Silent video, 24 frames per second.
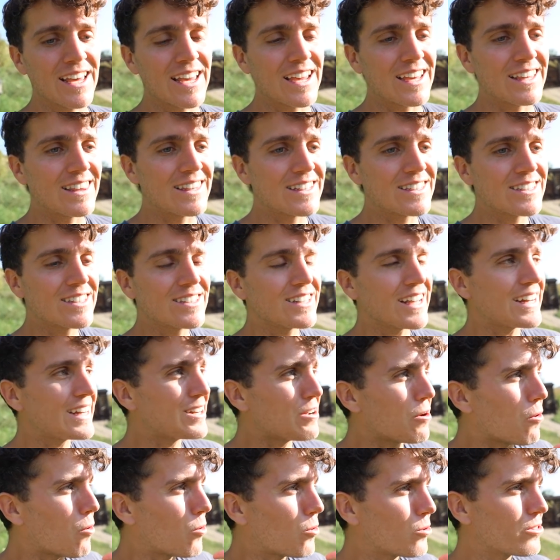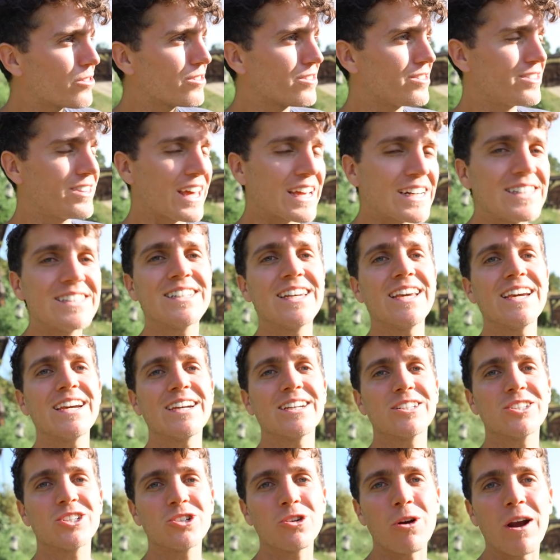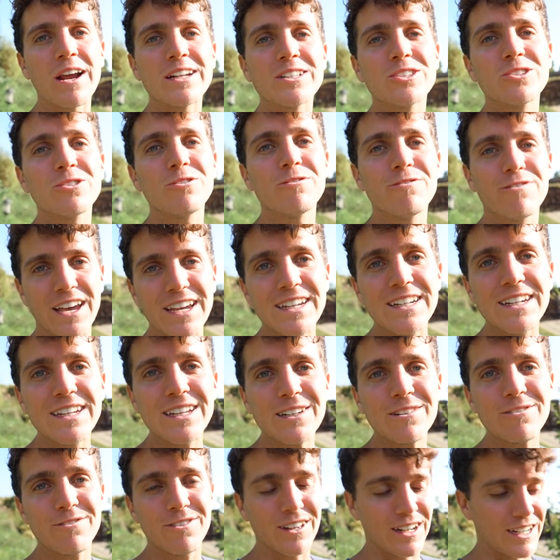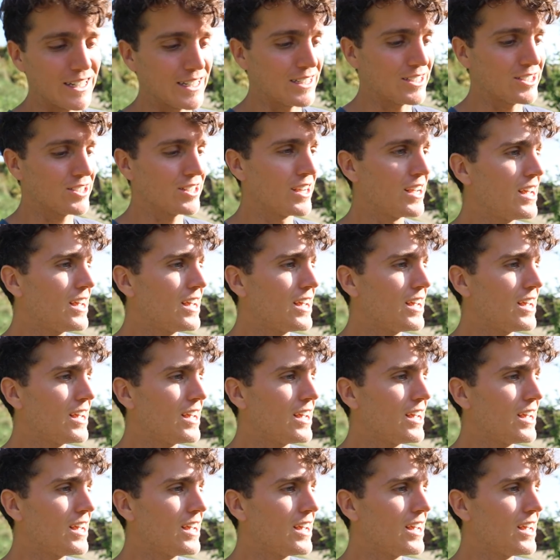This is an authentic Transylvanian village.